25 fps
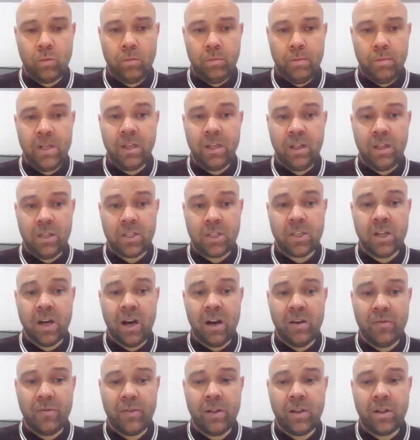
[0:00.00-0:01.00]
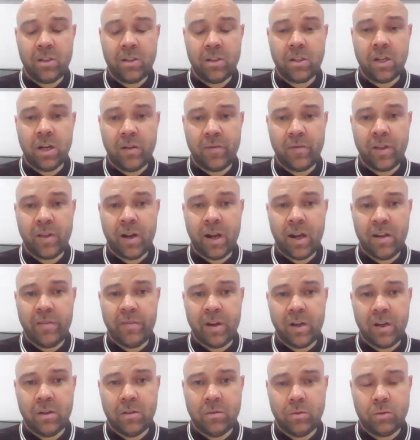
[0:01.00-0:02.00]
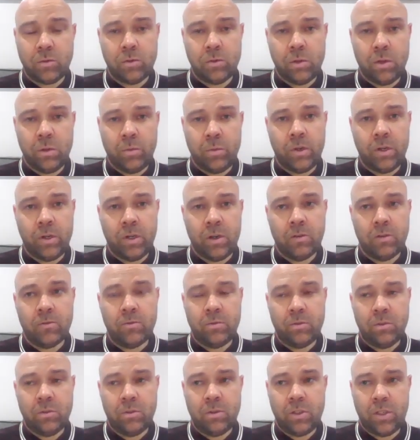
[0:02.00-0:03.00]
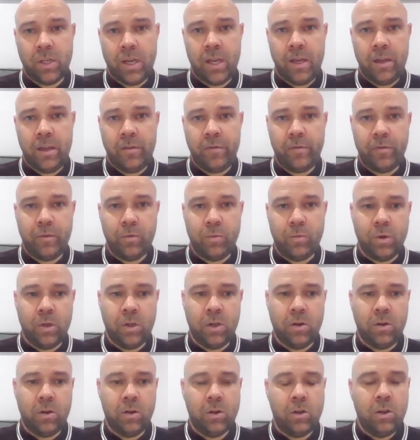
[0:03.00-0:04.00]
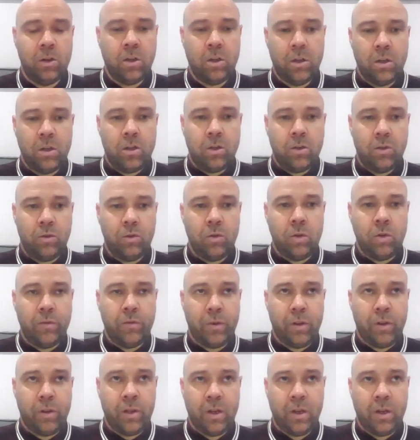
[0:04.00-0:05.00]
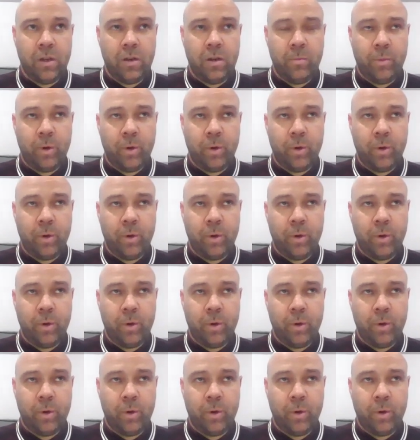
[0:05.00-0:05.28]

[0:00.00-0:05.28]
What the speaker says: mainly the staff drive it so that we're safe and we're doing everything.